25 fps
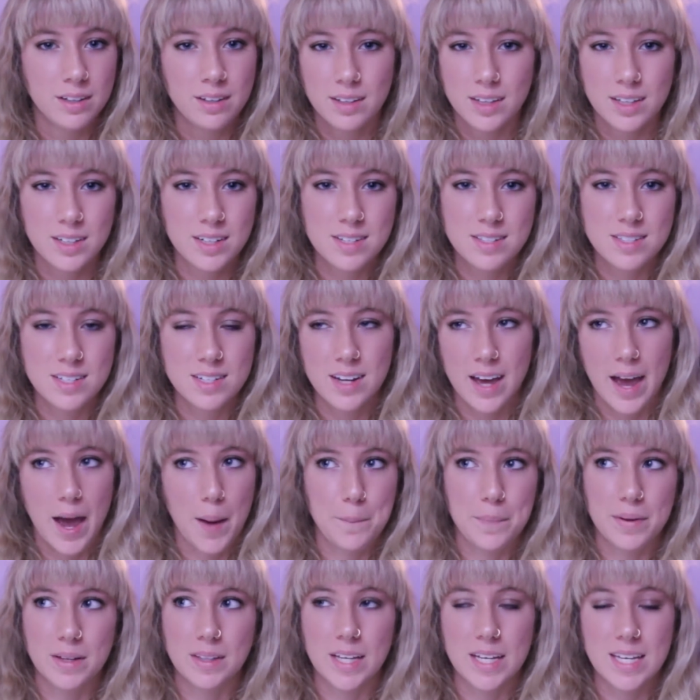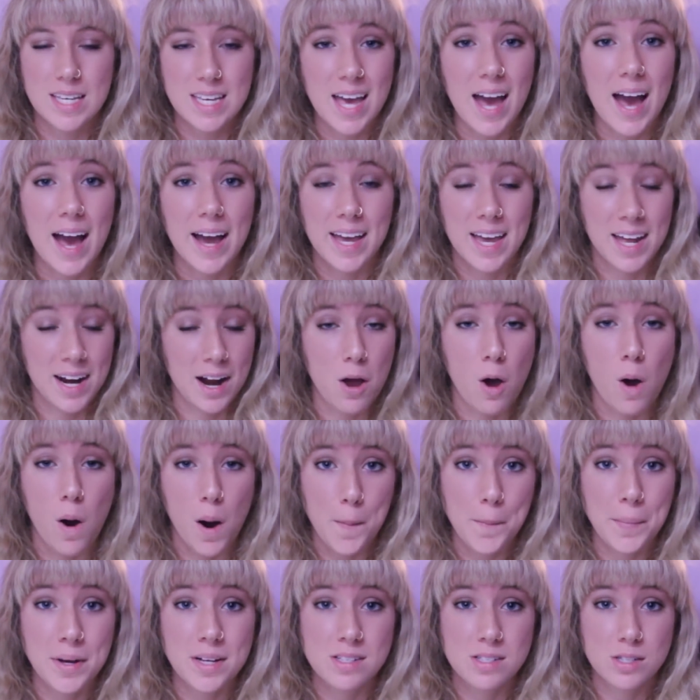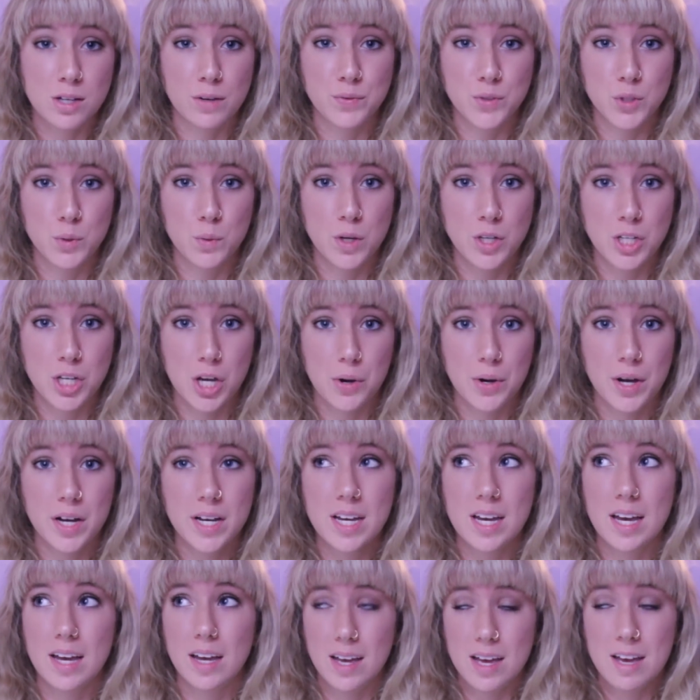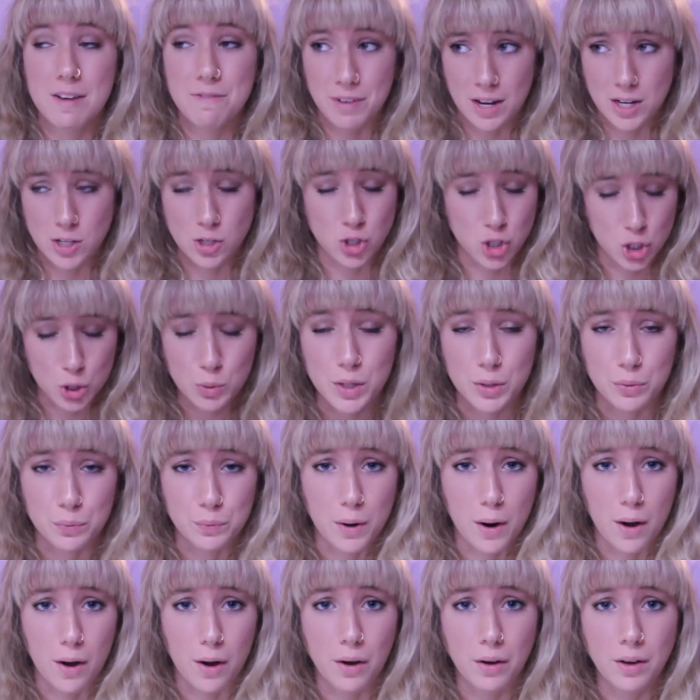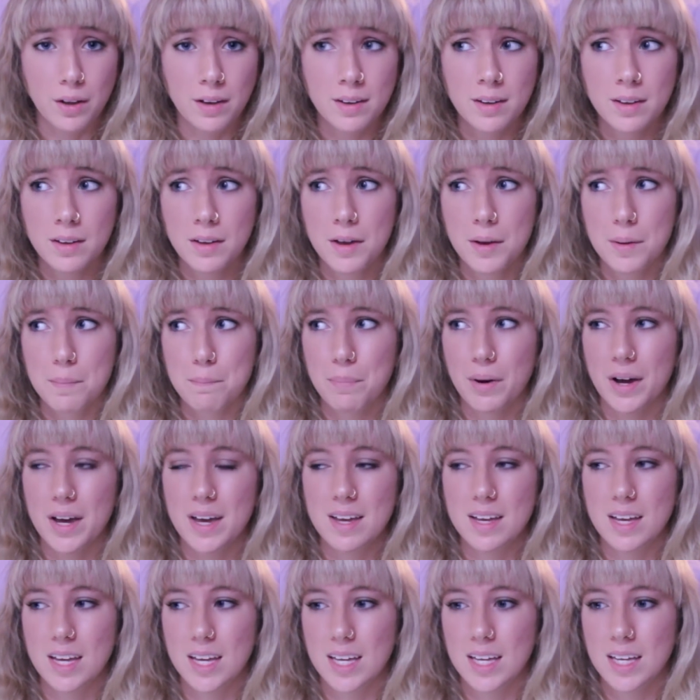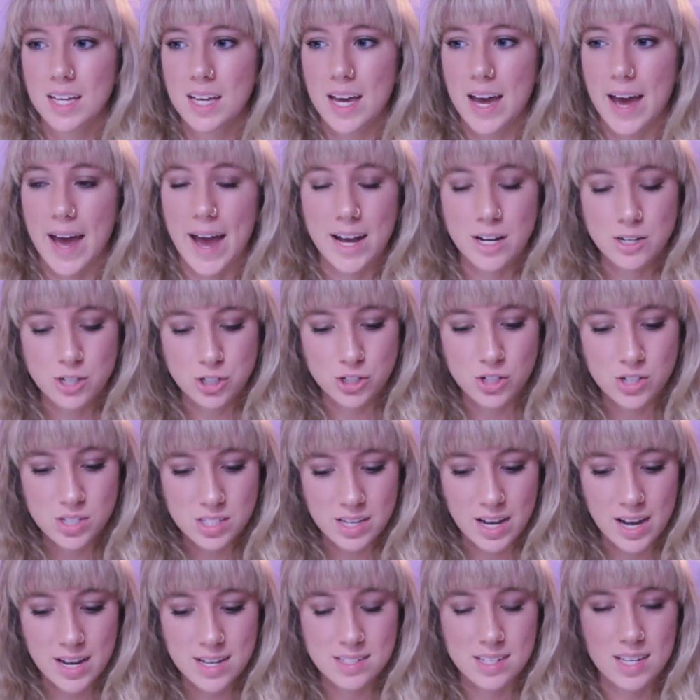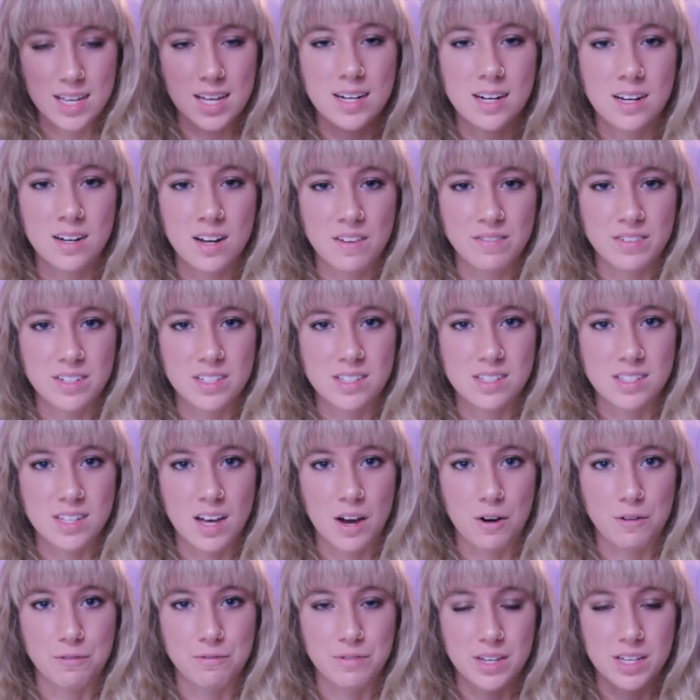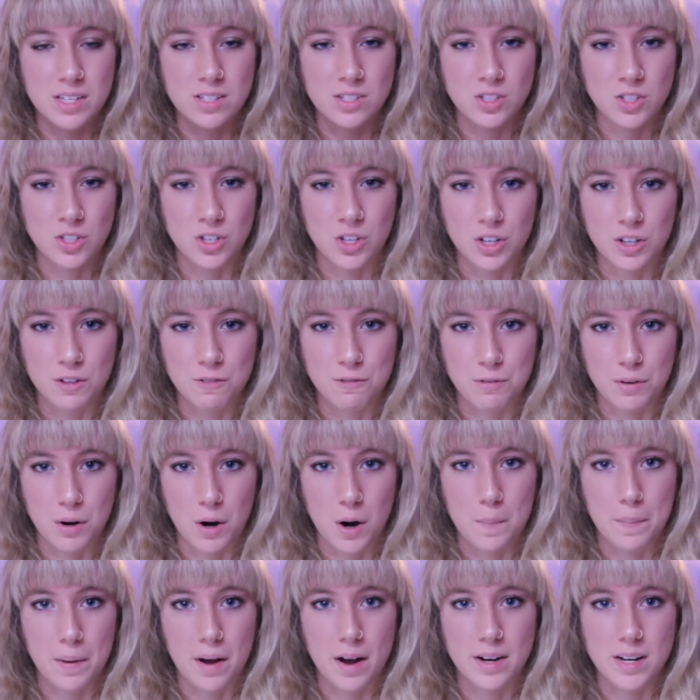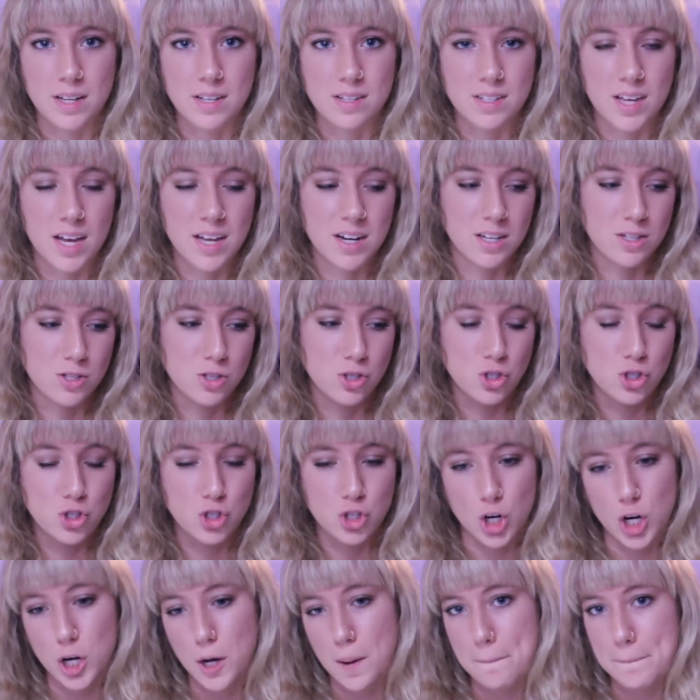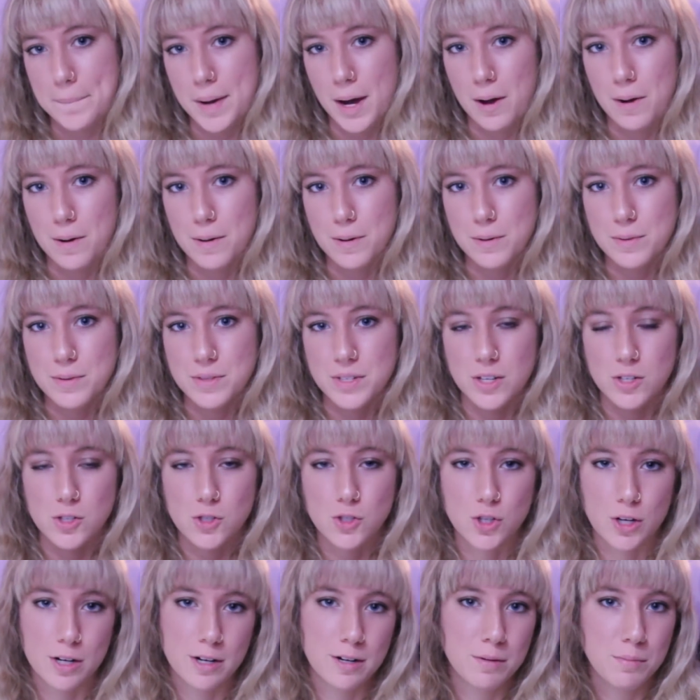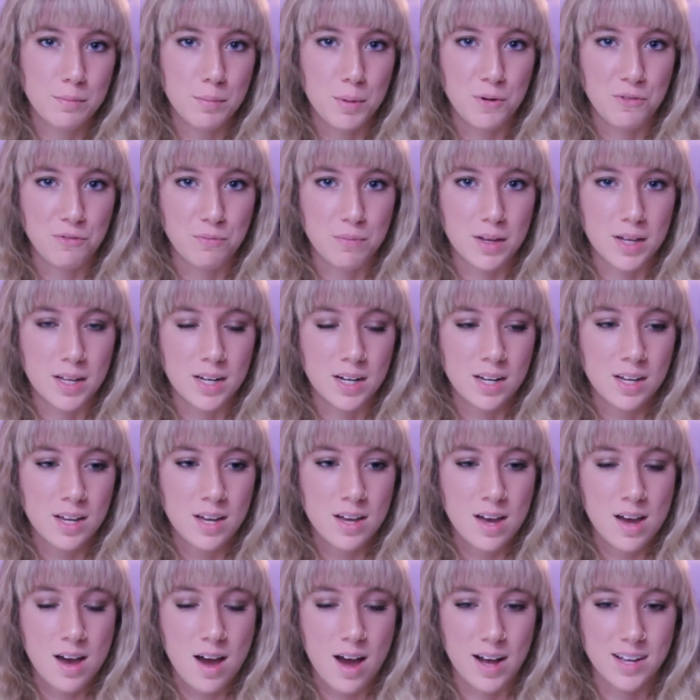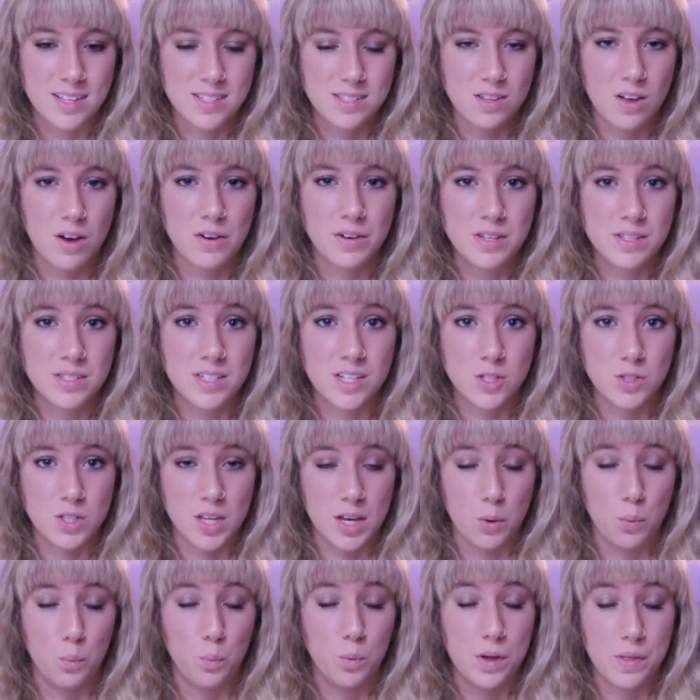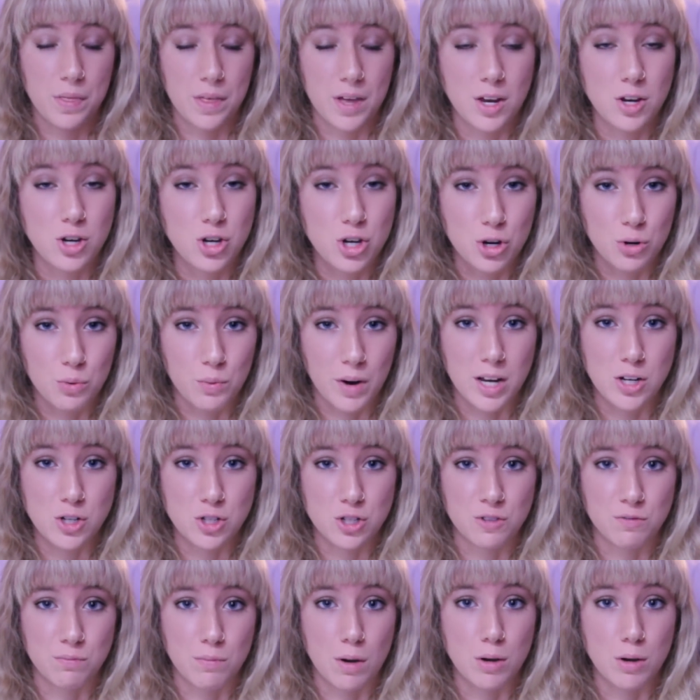That doesn't happen. Like, yeah, can I harm myself doing yoga if I do it wrong? But exercise in and of itself is good for our bodies, and a certain pose, a certain movement, as long as it's like within your range of